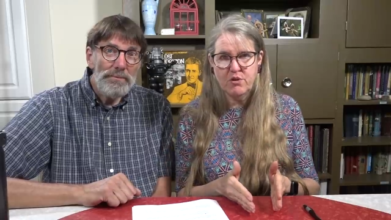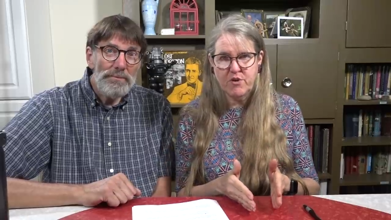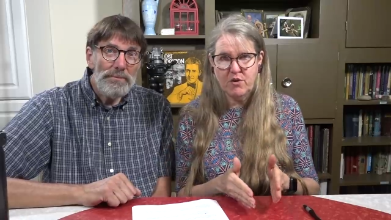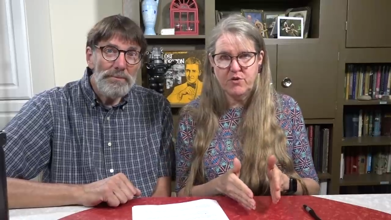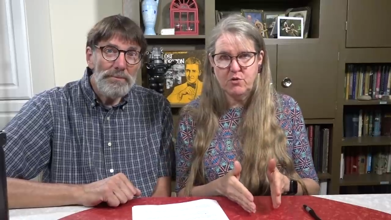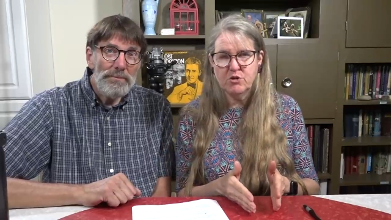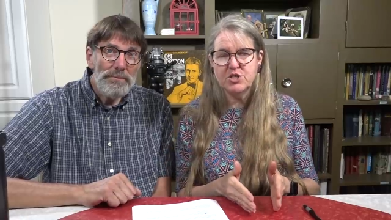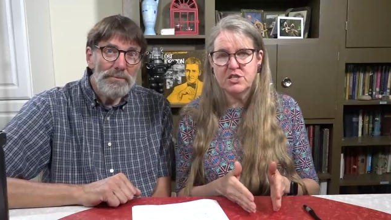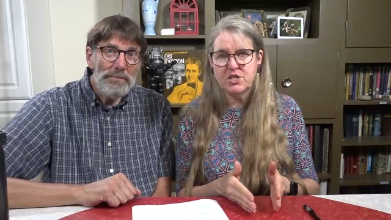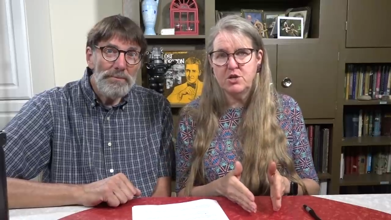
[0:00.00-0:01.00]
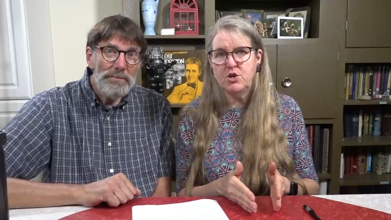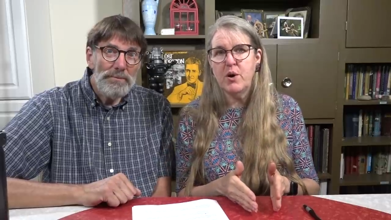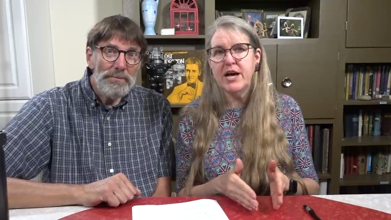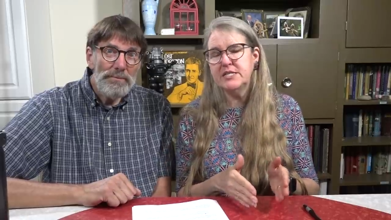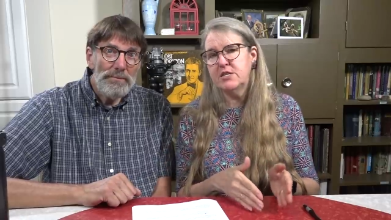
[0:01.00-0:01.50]
Speaker 1: of our viewers is in the
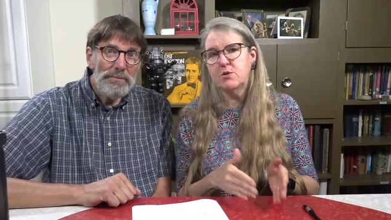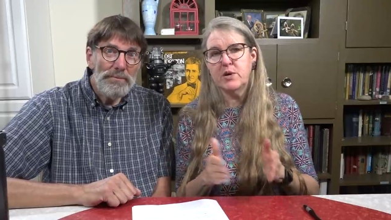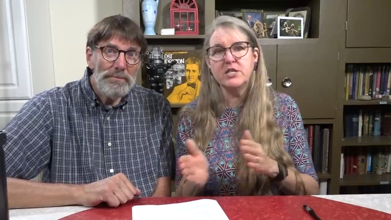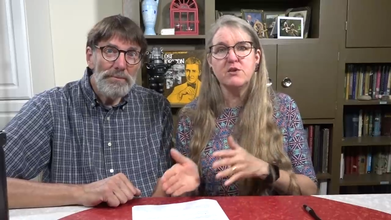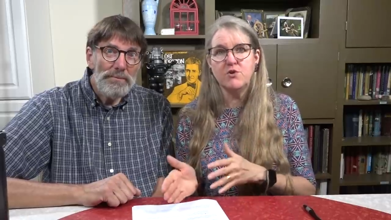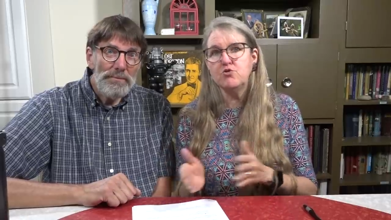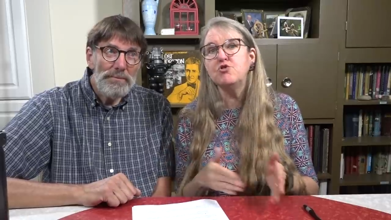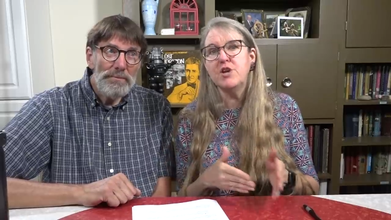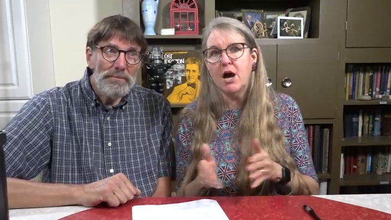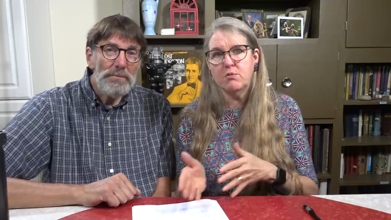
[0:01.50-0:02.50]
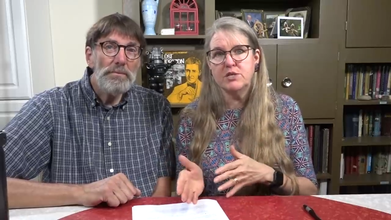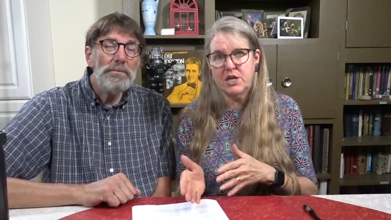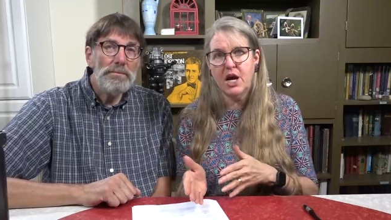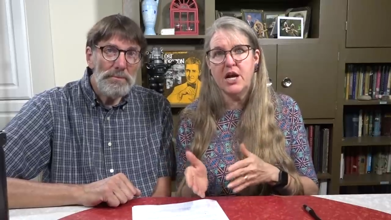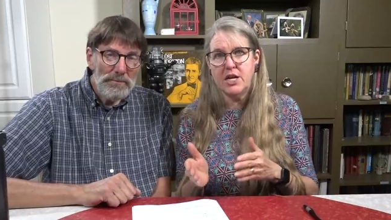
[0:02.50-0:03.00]
U.S., and the rest of you do not
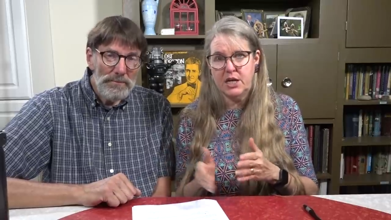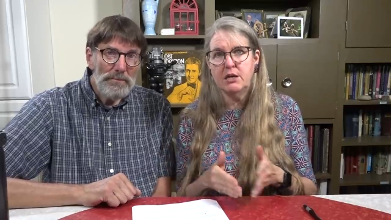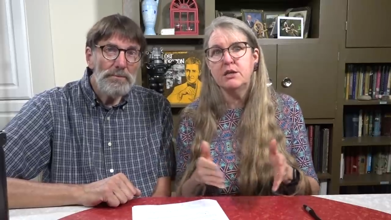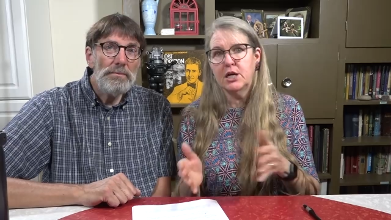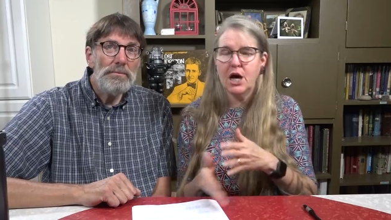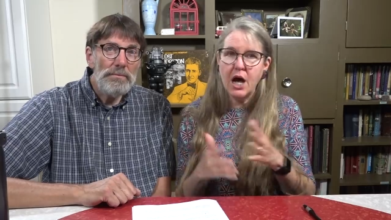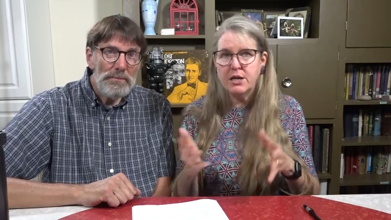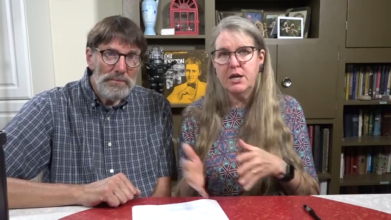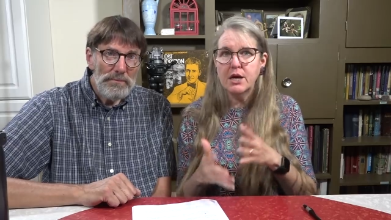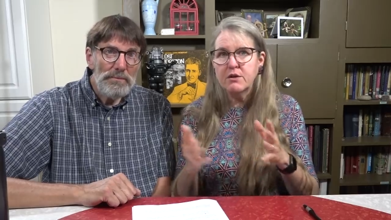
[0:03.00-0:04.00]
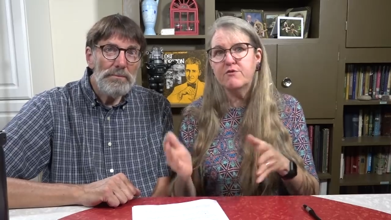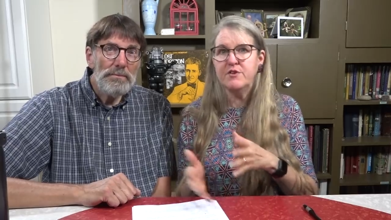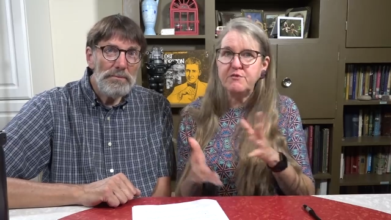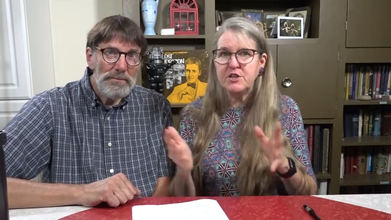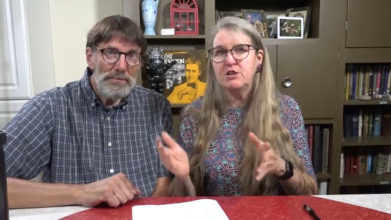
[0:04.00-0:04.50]
reside in the continental
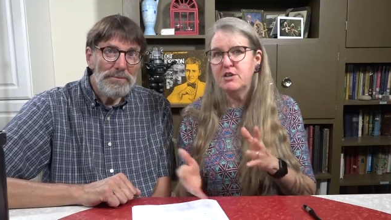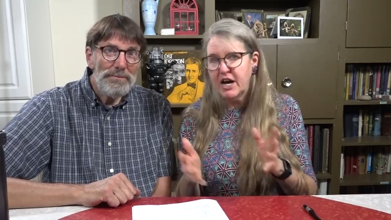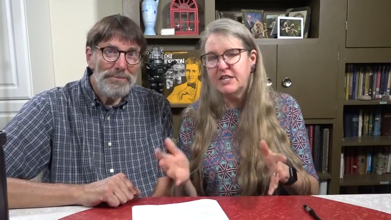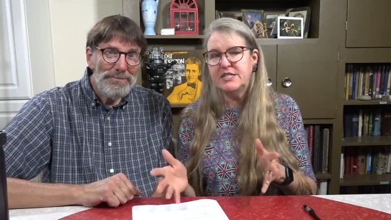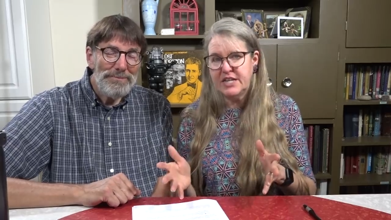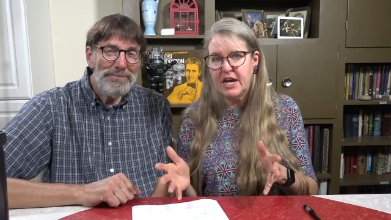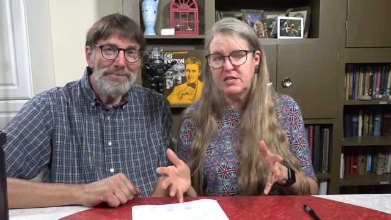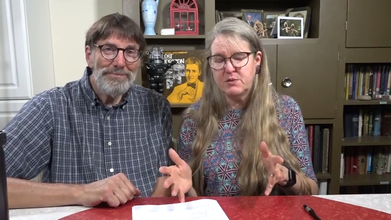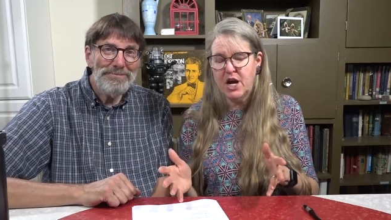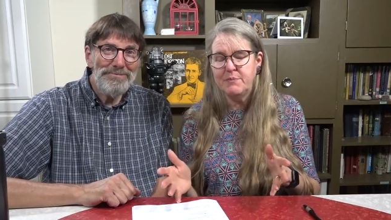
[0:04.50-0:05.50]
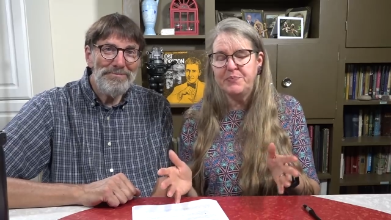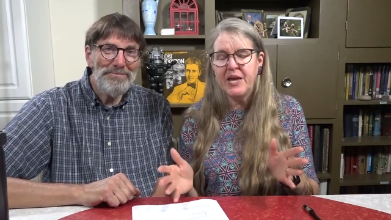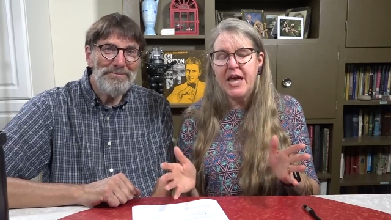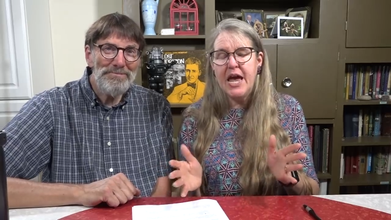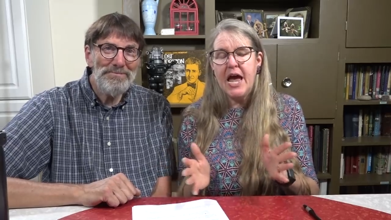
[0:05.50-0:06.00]
50 United States, right?
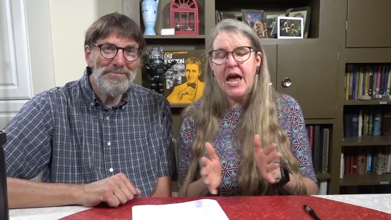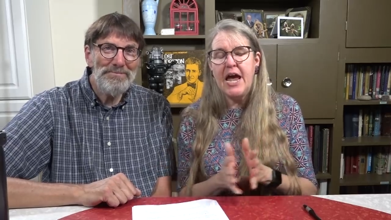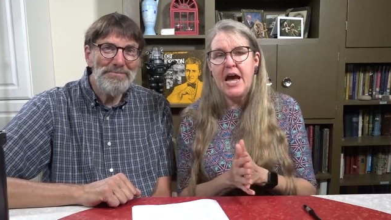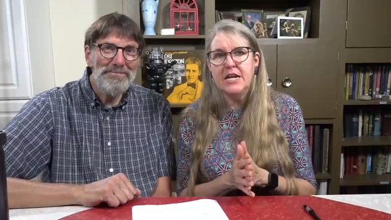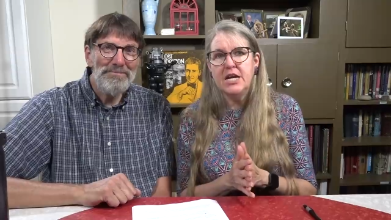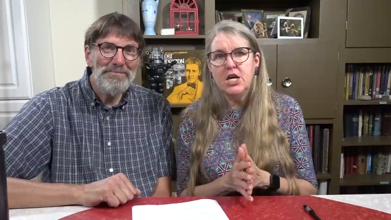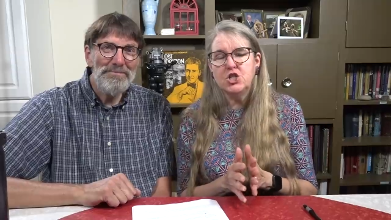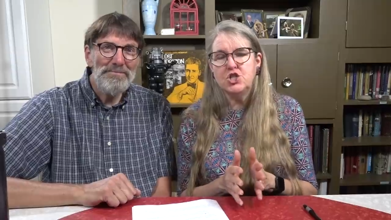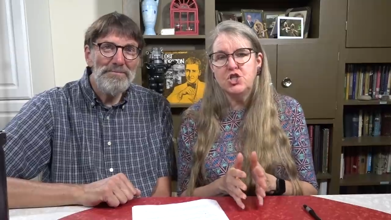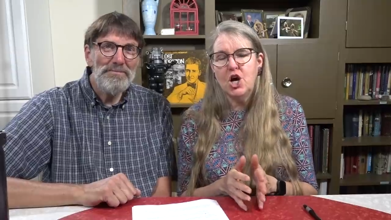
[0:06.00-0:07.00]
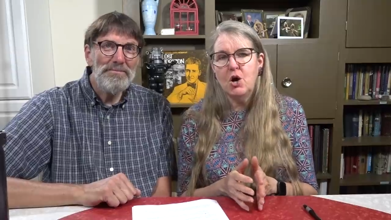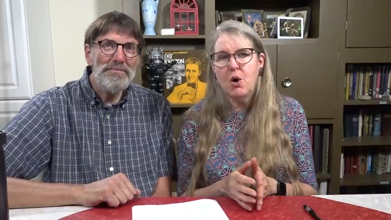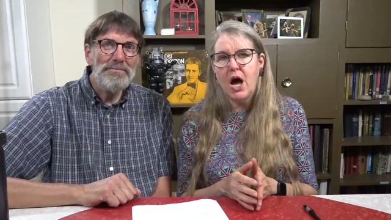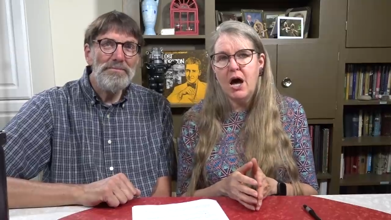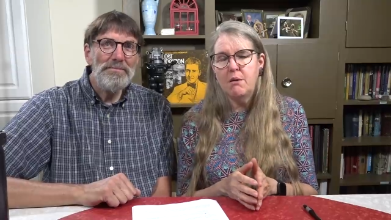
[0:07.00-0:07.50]
And
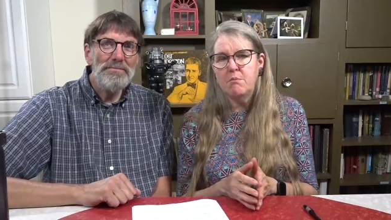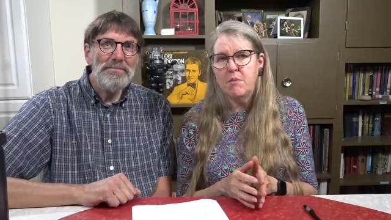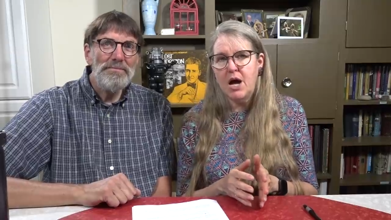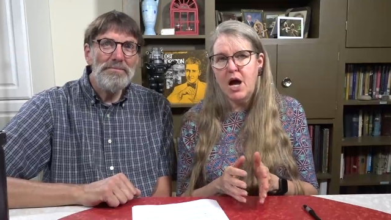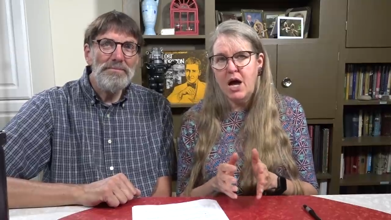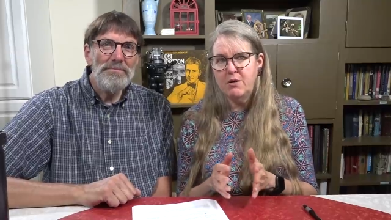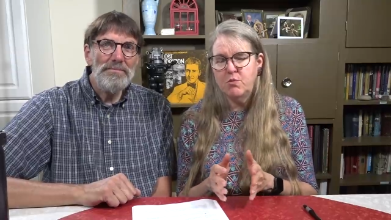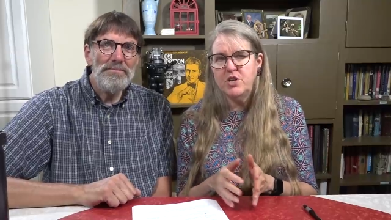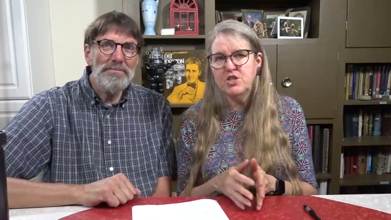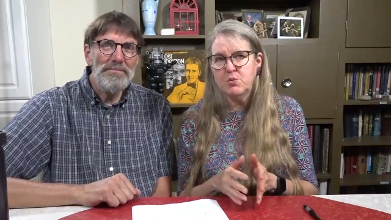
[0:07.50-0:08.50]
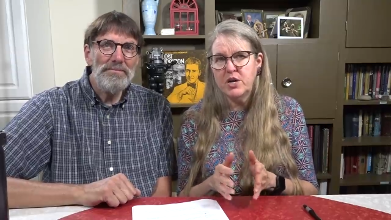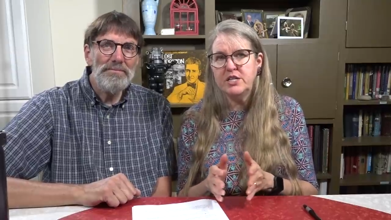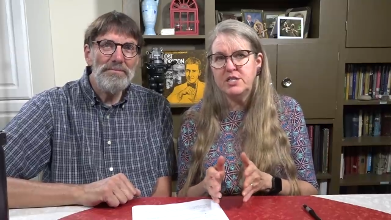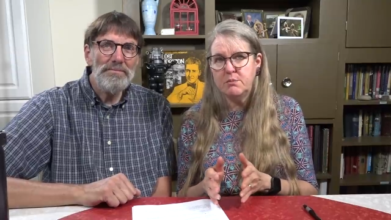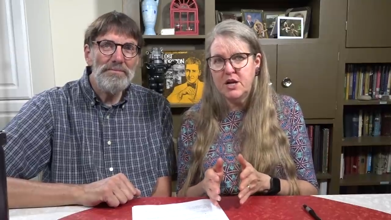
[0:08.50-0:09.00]
so we just
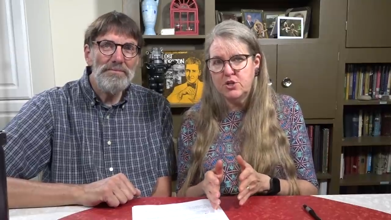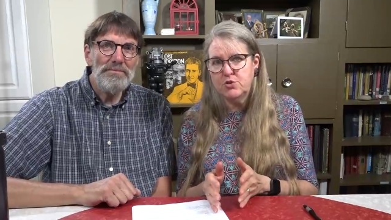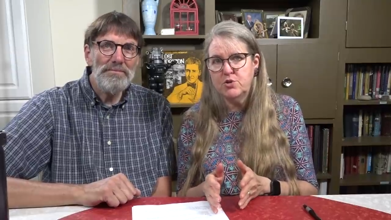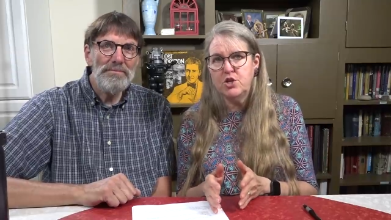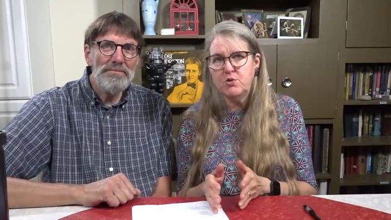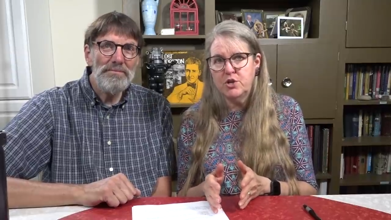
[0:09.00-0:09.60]
wanted to make sure that you